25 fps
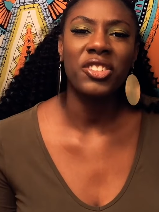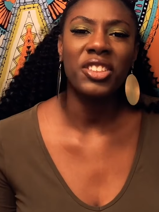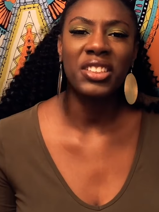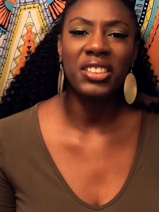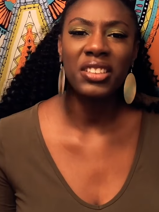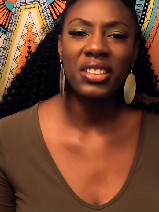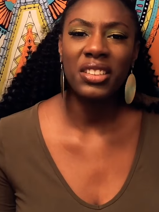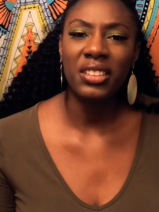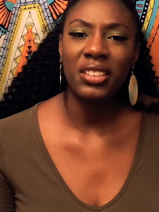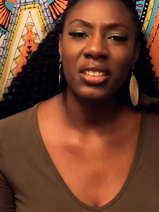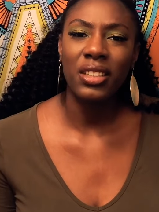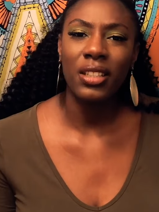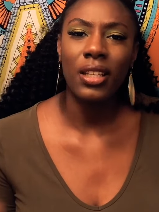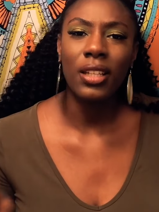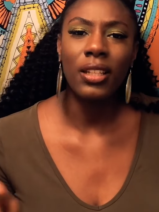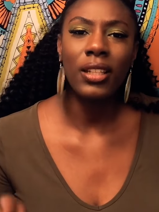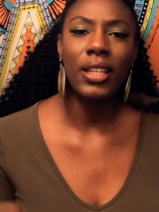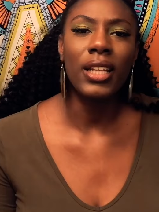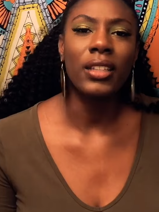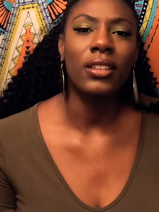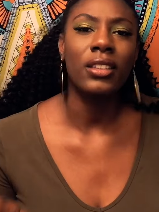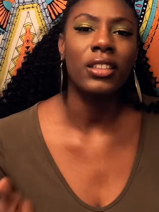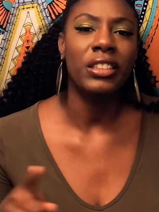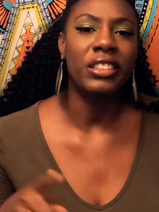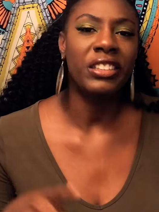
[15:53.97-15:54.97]
assistant and
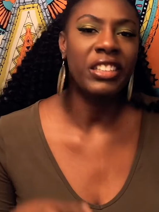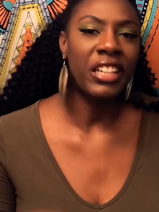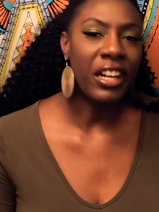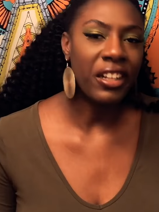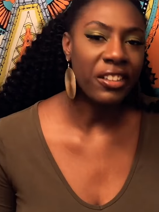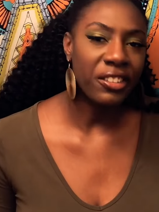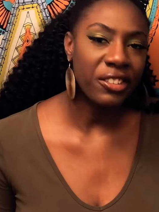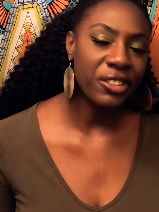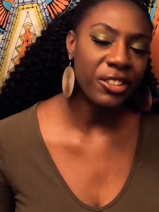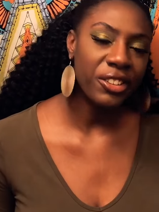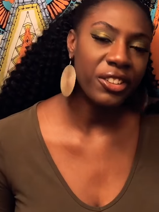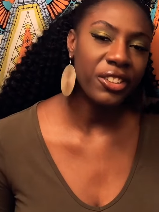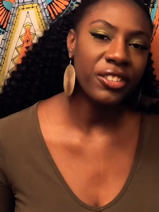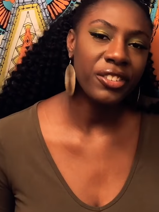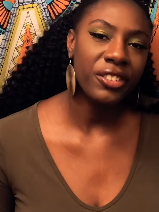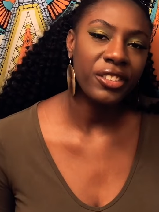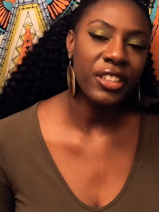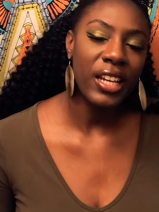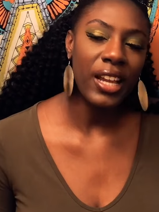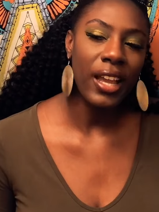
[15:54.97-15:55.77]
not the doctor.